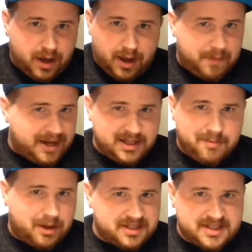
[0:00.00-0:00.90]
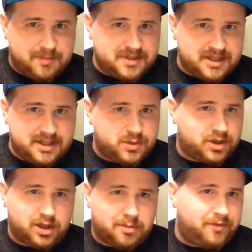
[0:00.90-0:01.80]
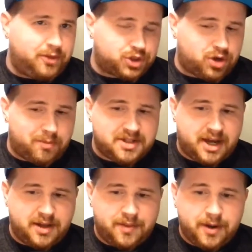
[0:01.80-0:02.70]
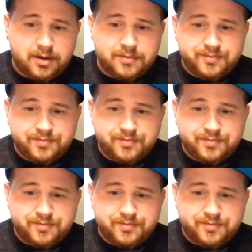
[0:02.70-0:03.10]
mainly about The Simpsons with a little bit of Futurama tied in there.